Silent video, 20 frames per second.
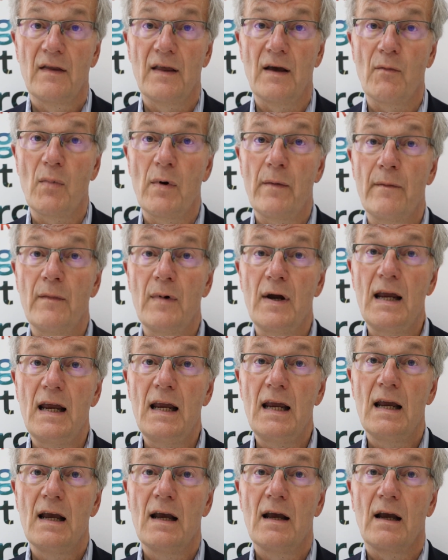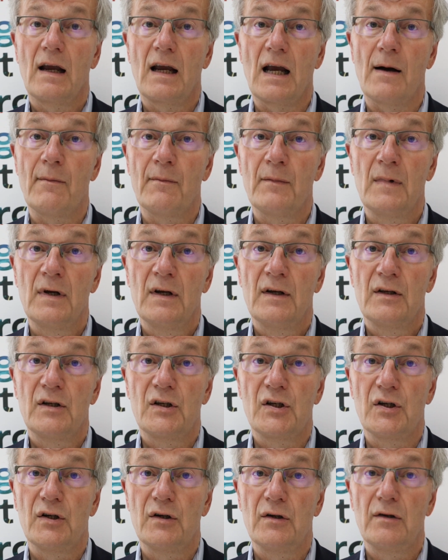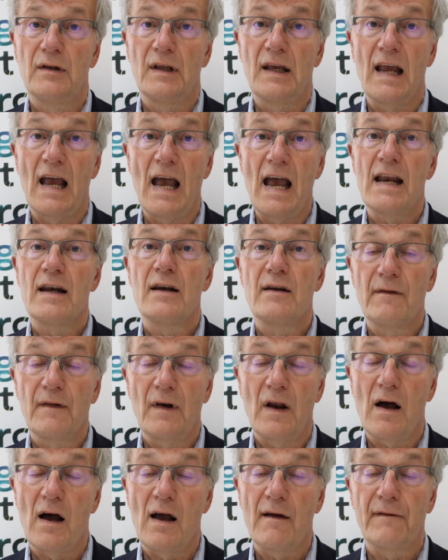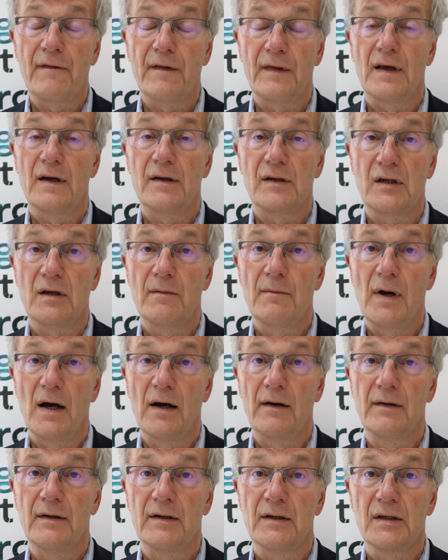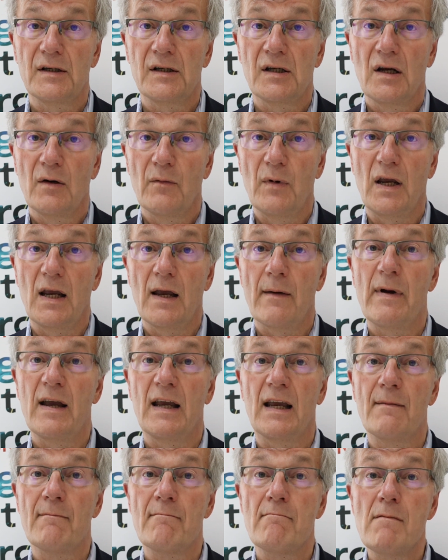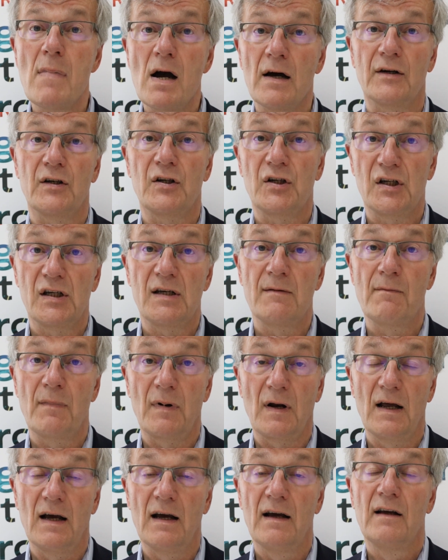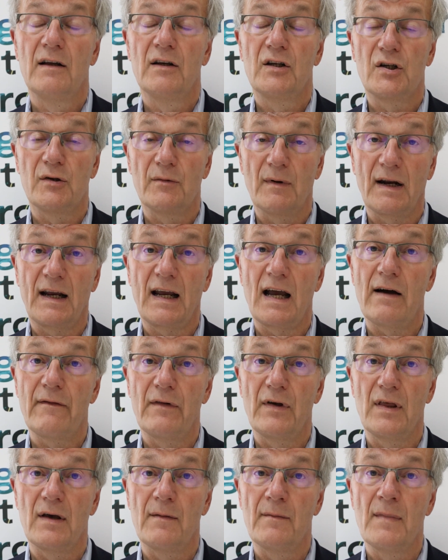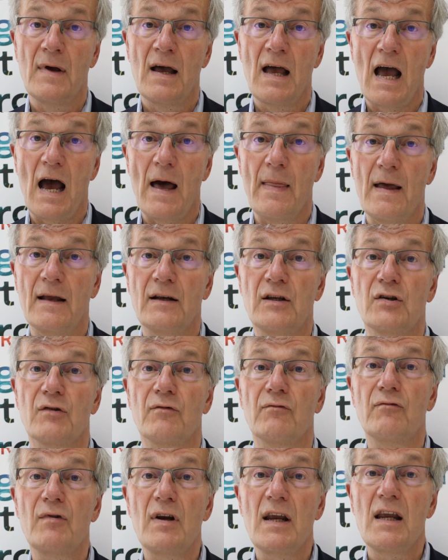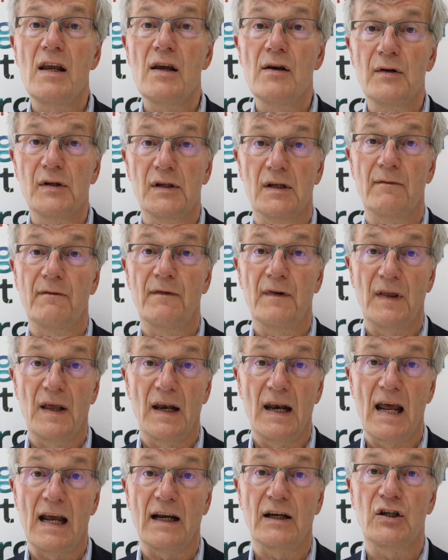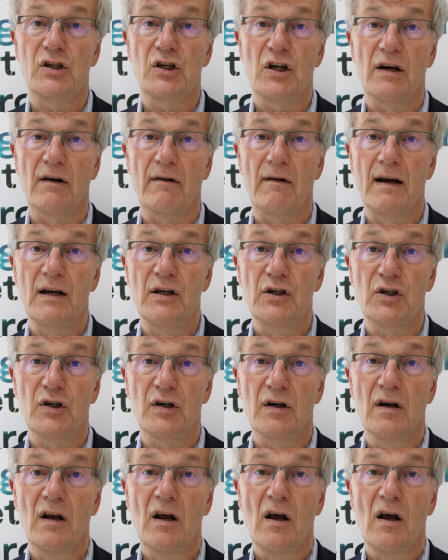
then when we come to the end of life for those components, we can make it much simpler to recover them and then to reuse them for the next generation.